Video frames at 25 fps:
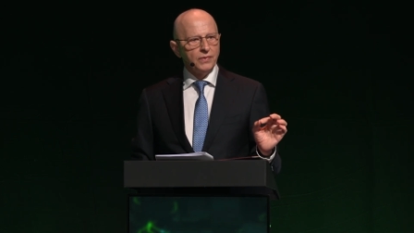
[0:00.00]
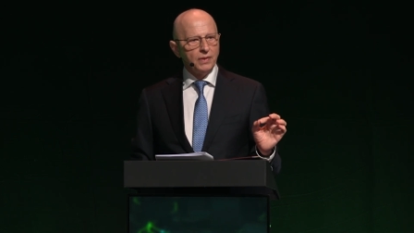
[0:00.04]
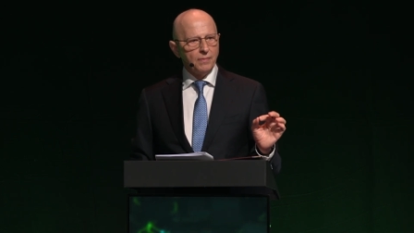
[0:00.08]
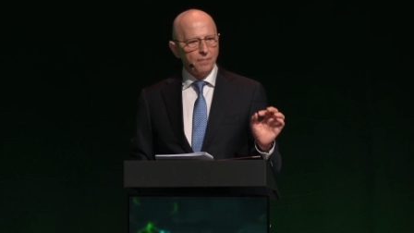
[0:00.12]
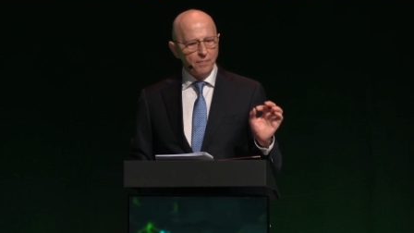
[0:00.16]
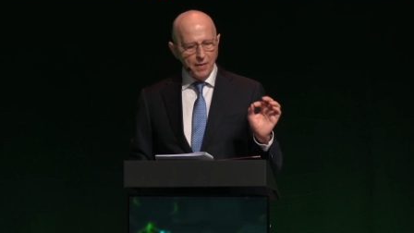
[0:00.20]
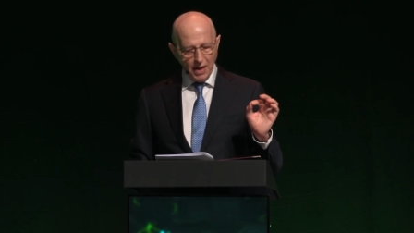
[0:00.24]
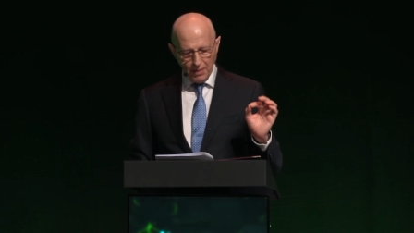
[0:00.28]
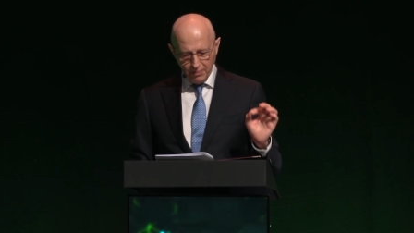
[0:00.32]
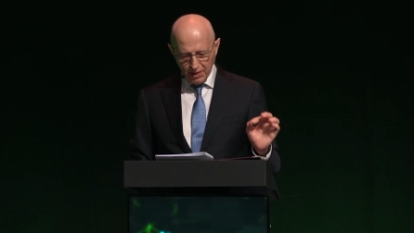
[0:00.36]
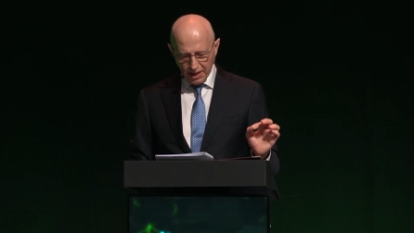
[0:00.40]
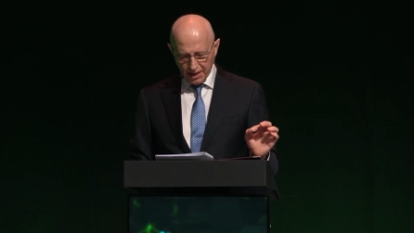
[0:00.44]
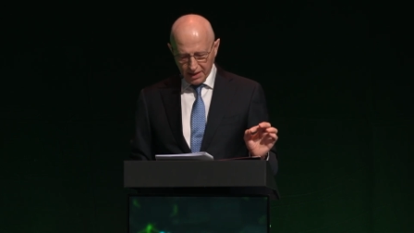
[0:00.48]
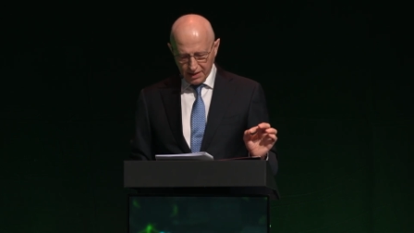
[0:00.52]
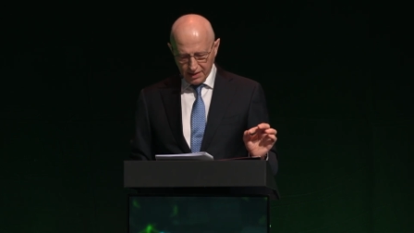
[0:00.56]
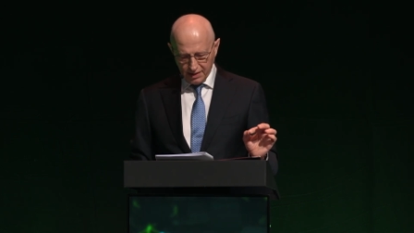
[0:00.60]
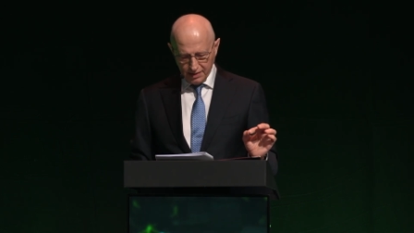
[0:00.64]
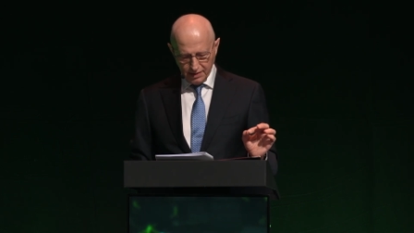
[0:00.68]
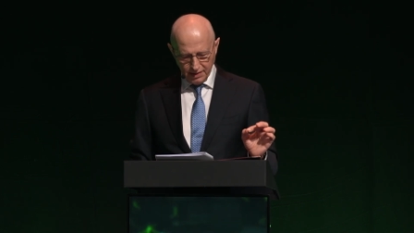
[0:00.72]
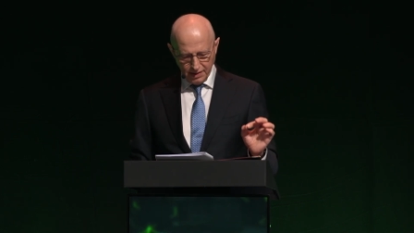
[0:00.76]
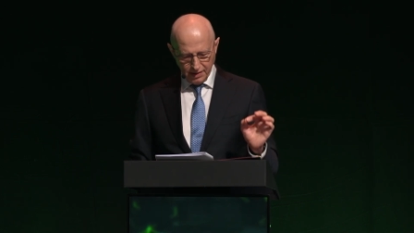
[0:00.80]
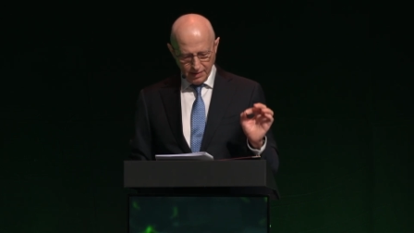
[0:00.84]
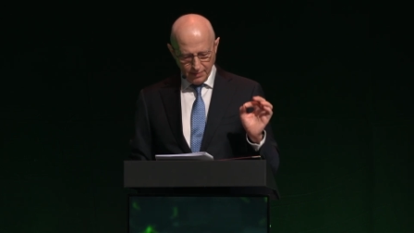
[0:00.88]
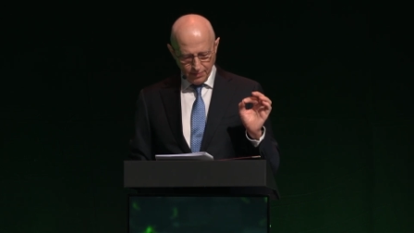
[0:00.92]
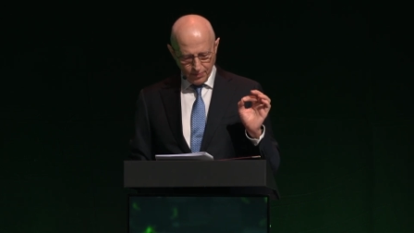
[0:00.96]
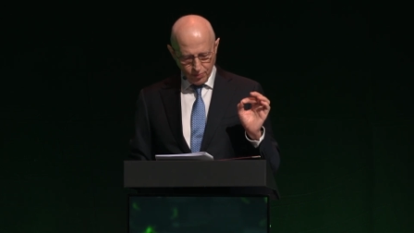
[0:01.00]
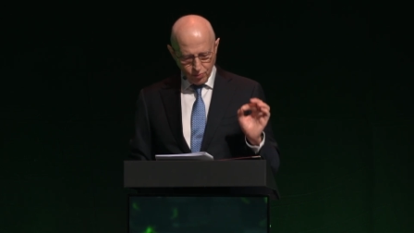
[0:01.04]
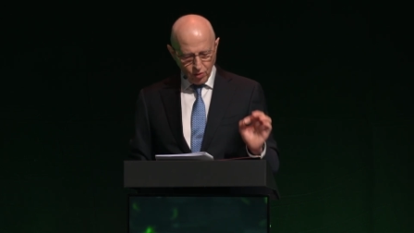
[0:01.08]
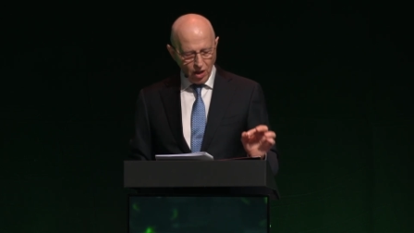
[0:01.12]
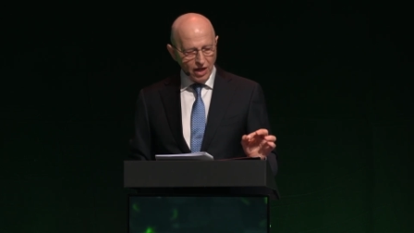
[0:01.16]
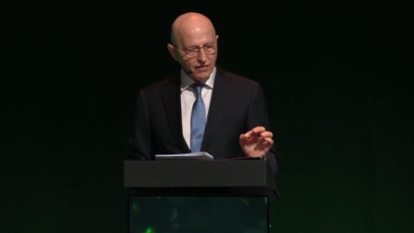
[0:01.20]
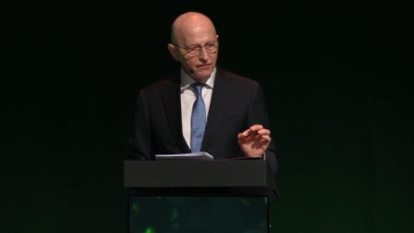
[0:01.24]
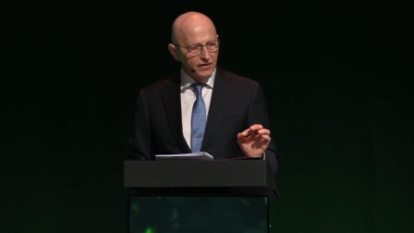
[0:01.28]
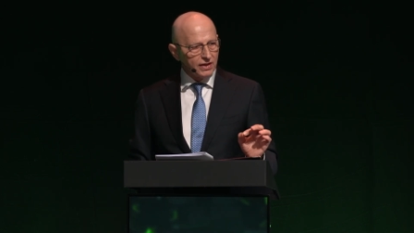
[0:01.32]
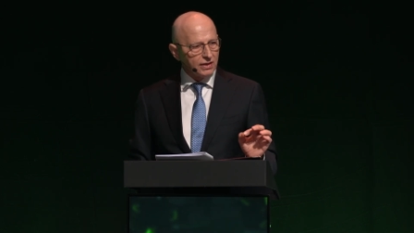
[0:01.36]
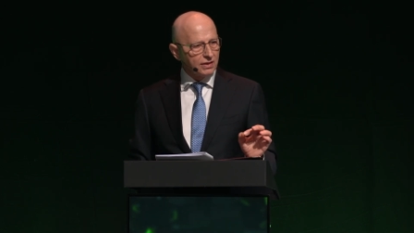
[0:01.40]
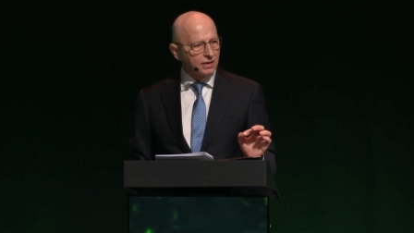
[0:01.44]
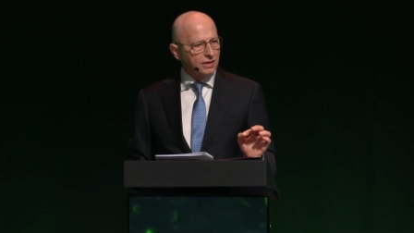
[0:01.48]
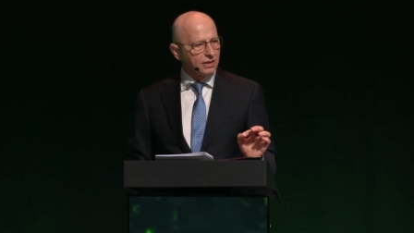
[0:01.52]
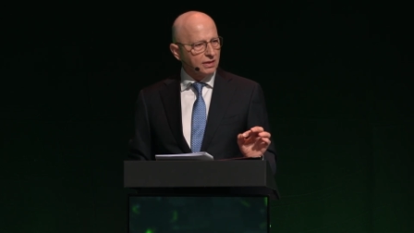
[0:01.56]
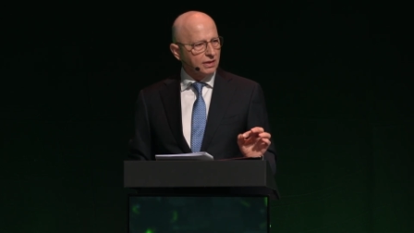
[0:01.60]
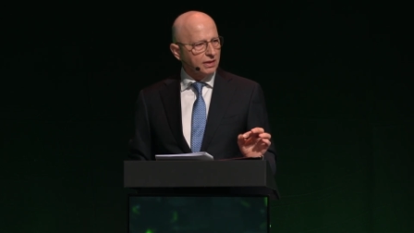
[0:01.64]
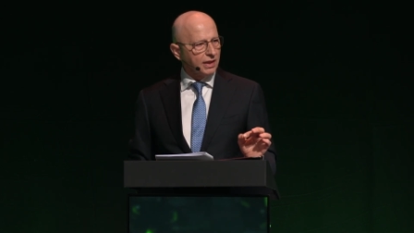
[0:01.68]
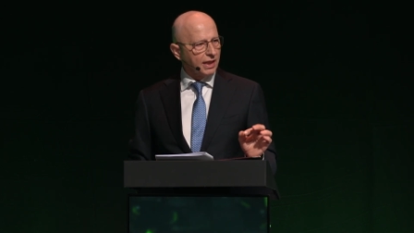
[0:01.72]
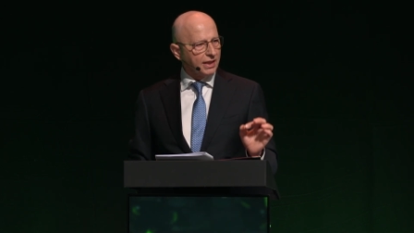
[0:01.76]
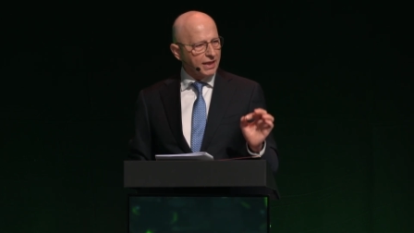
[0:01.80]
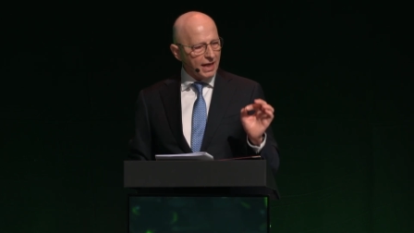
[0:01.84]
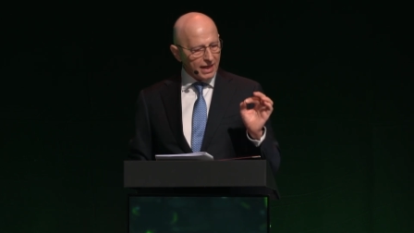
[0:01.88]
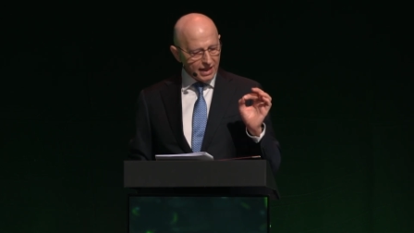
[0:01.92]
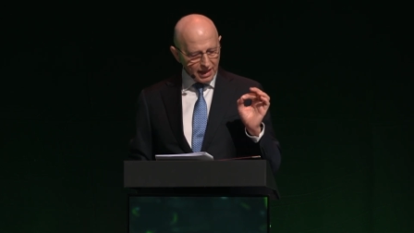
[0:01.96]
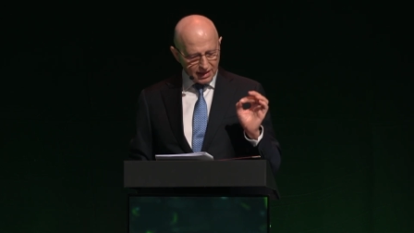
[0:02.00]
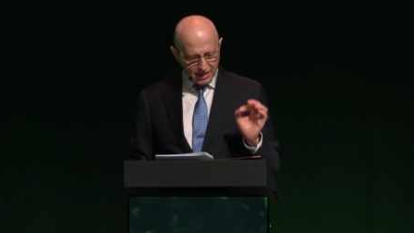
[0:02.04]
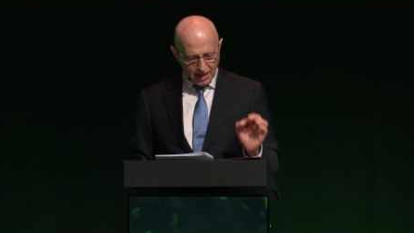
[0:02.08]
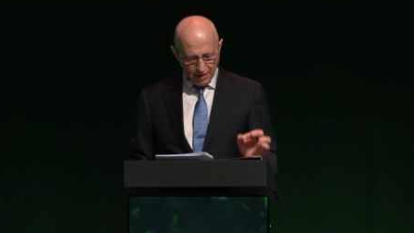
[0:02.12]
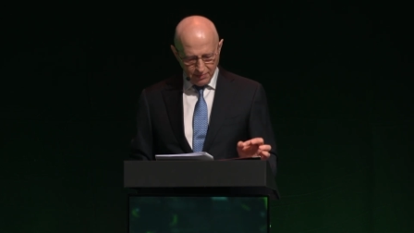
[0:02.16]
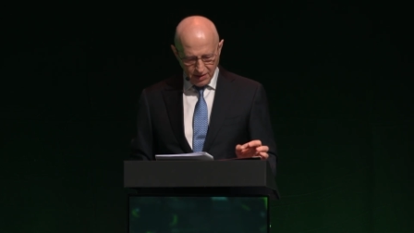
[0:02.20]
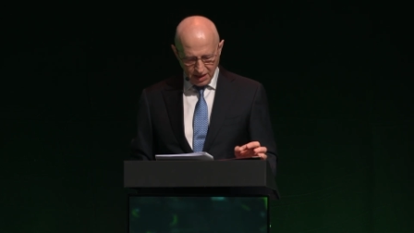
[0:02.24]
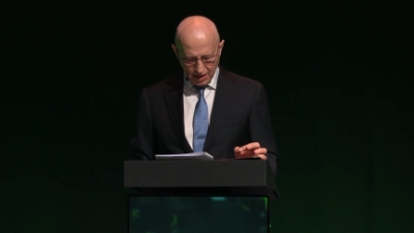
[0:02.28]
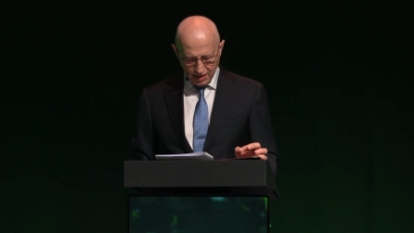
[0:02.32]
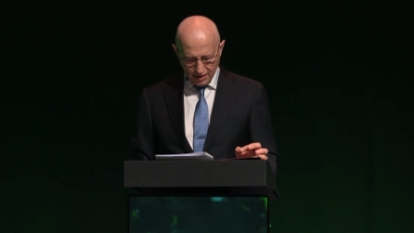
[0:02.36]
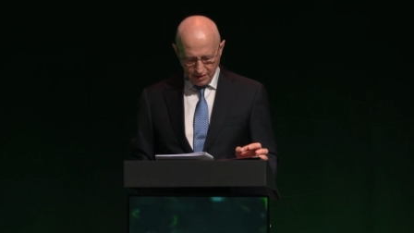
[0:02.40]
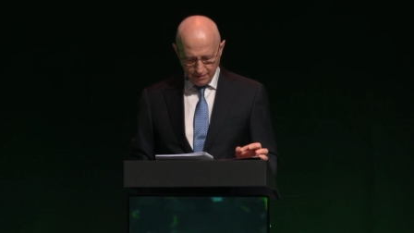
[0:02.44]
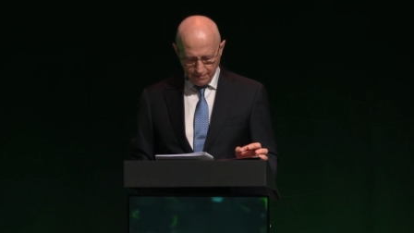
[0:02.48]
public, private, and academic.